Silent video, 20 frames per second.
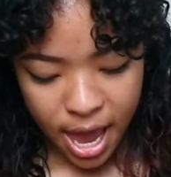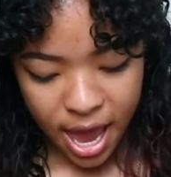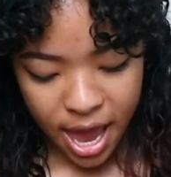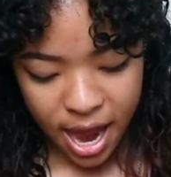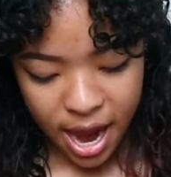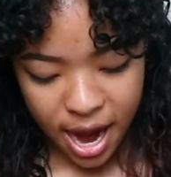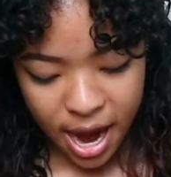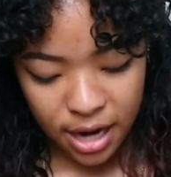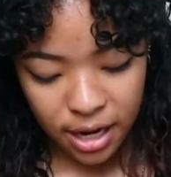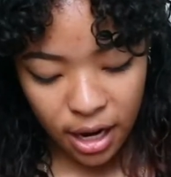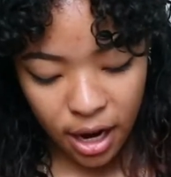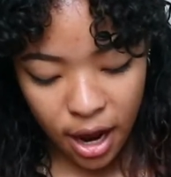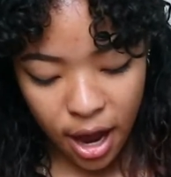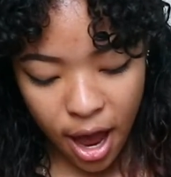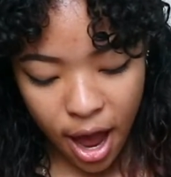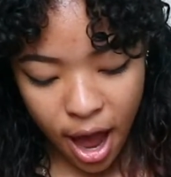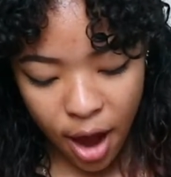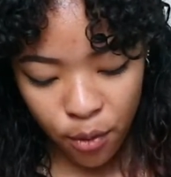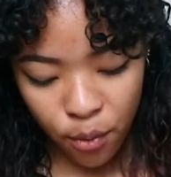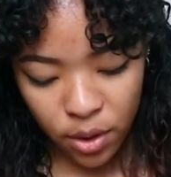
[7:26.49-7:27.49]
and
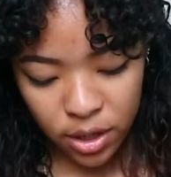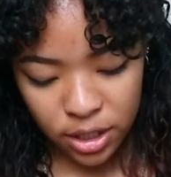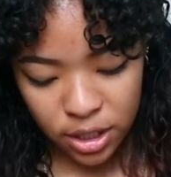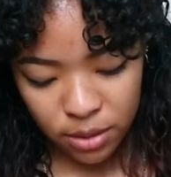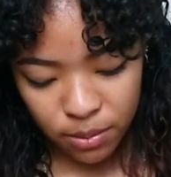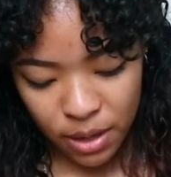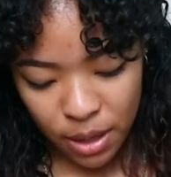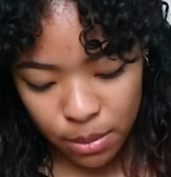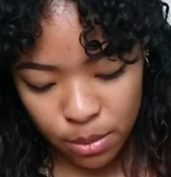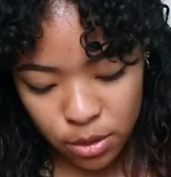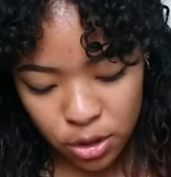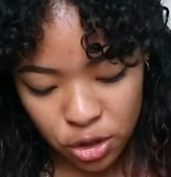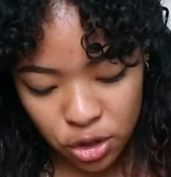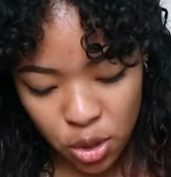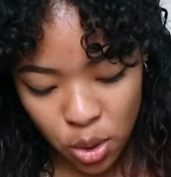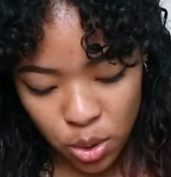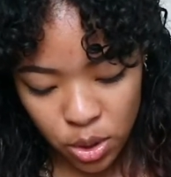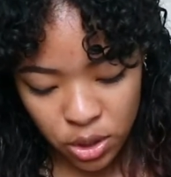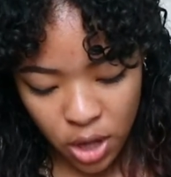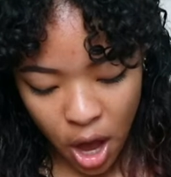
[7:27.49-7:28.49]
I want to be able to
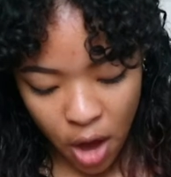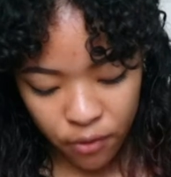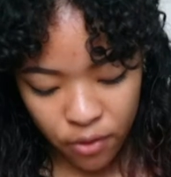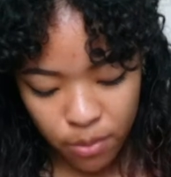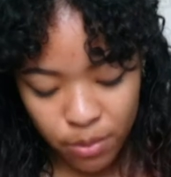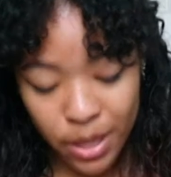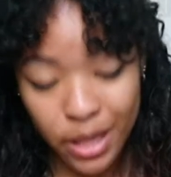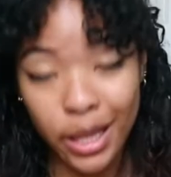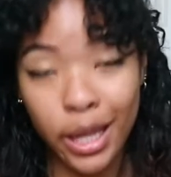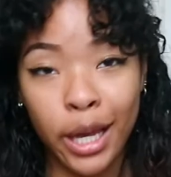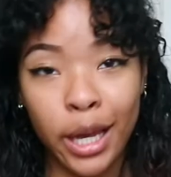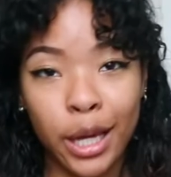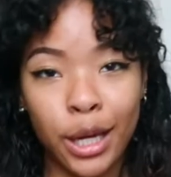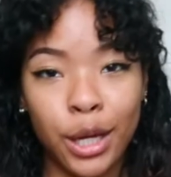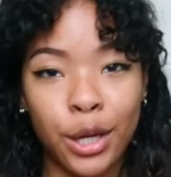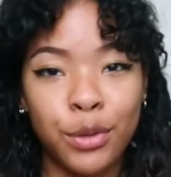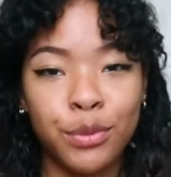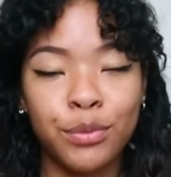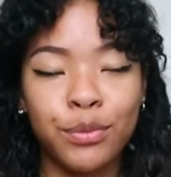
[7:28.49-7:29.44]
show this off and be like,